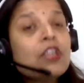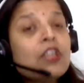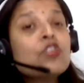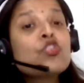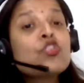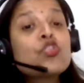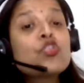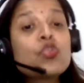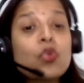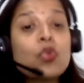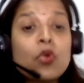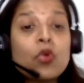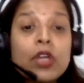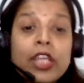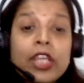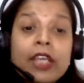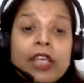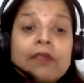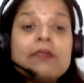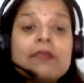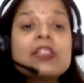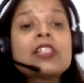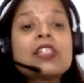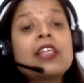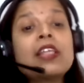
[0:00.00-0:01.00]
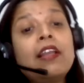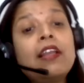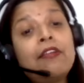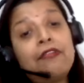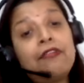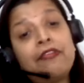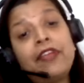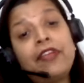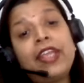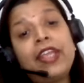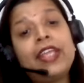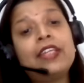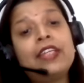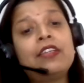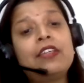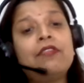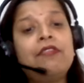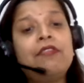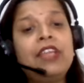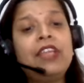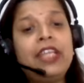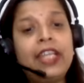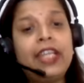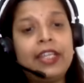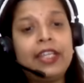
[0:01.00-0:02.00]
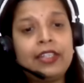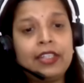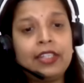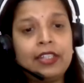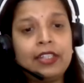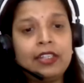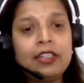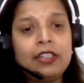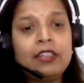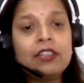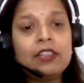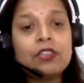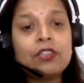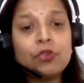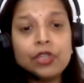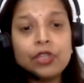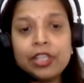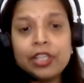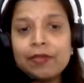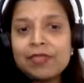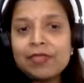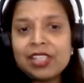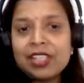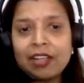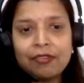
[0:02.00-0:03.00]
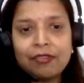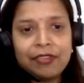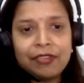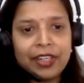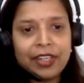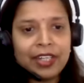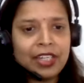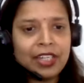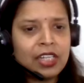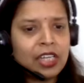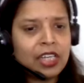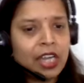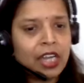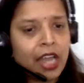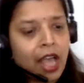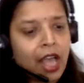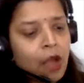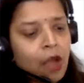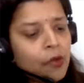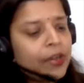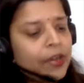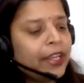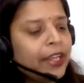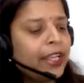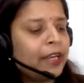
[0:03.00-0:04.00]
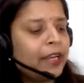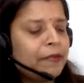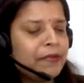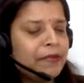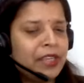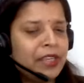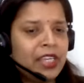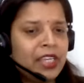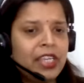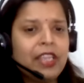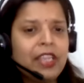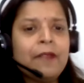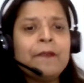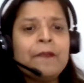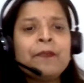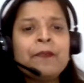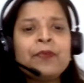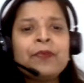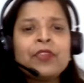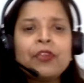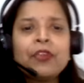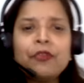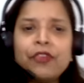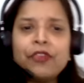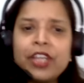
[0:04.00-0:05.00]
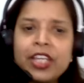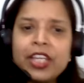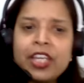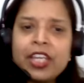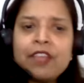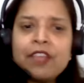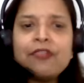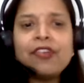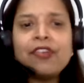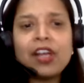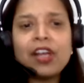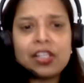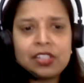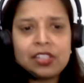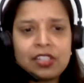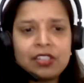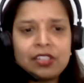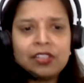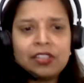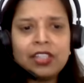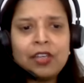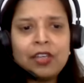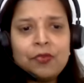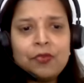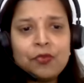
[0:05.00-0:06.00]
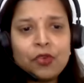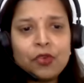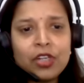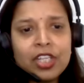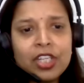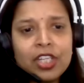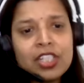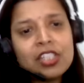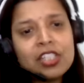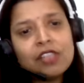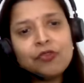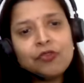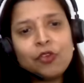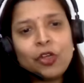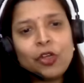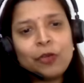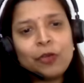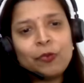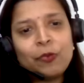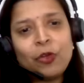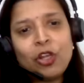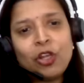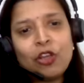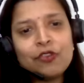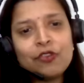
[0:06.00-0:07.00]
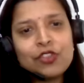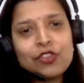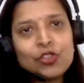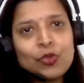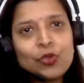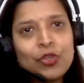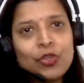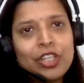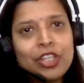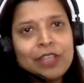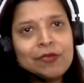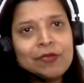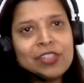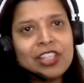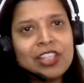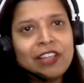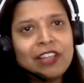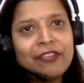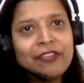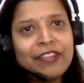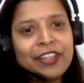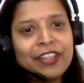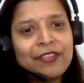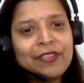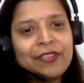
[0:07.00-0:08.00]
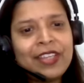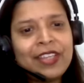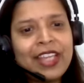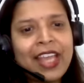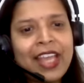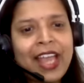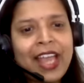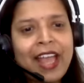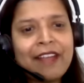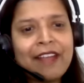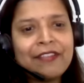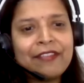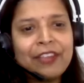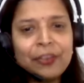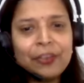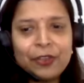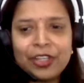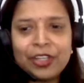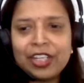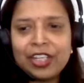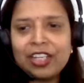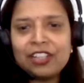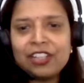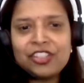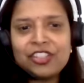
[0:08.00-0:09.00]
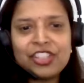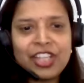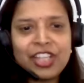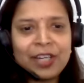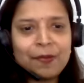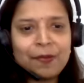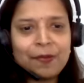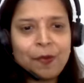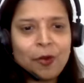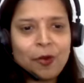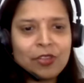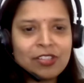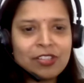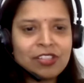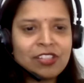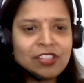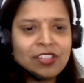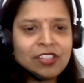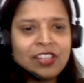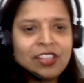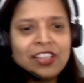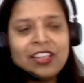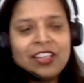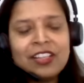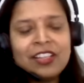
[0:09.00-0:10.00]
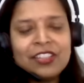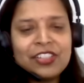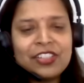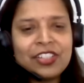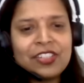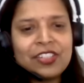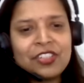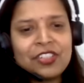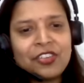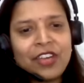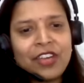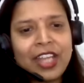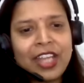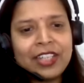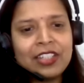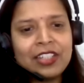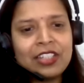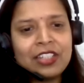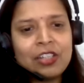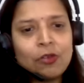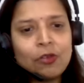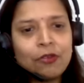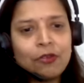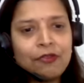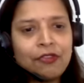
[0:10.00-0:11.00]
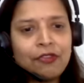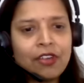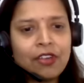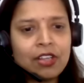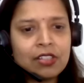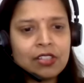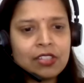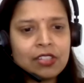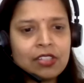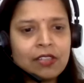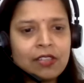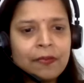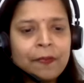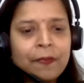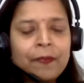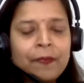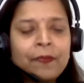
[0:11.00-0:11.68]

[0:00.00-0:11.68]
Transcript: Sodium sulfate, we get it. Sodium sulfate. Now tell me very fast, then what is the formula of sodium sulfate? We have got in our chat box. Just write it down fast.